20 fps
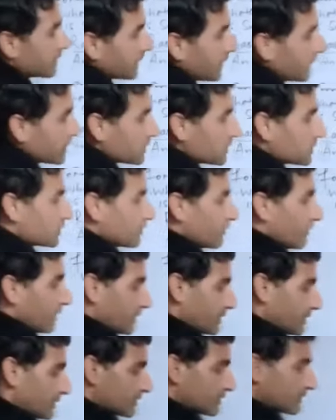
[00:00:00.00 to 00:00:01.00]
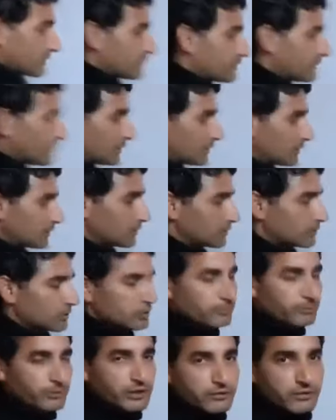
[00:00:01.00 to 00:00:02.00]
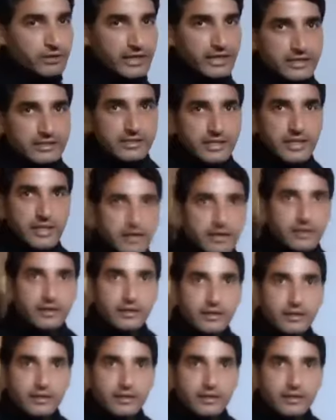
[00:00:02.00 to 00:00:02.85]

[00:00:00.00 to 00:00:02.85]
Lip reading: constituents. So simply we can say